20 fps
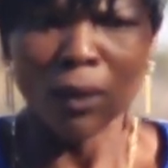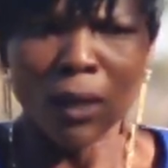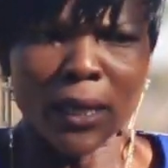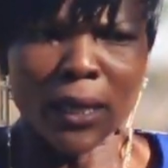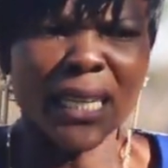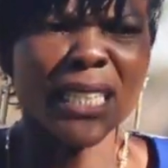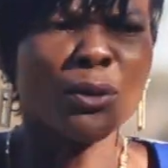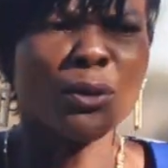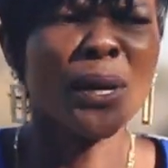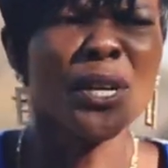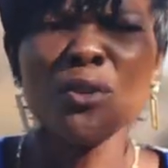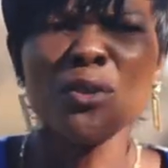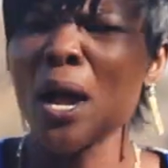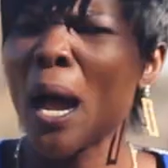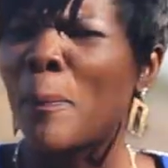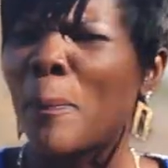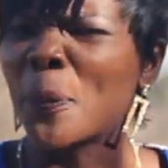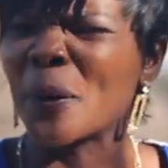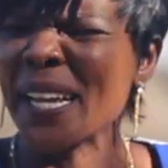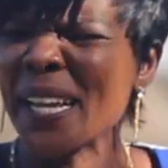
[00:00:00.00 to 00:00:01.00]
And when you are
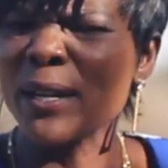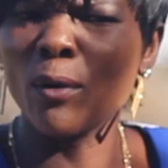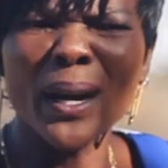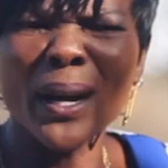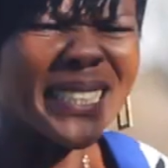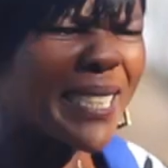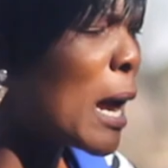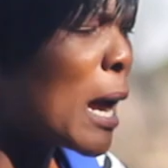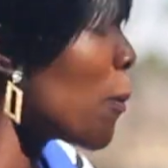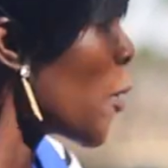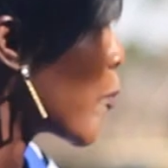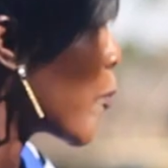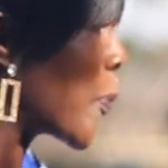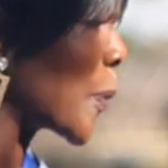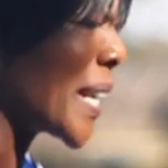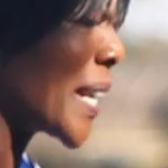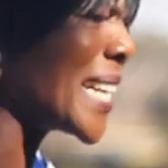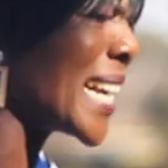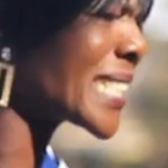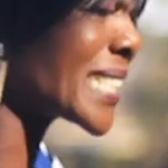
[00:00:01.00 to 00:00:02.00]
praying, what type of
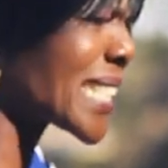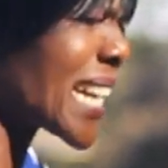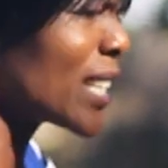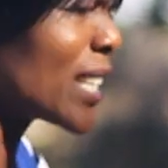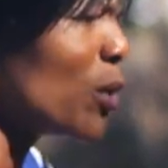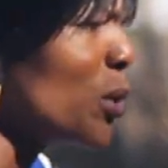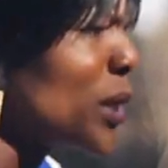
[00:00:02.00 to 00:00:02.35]
prayers are you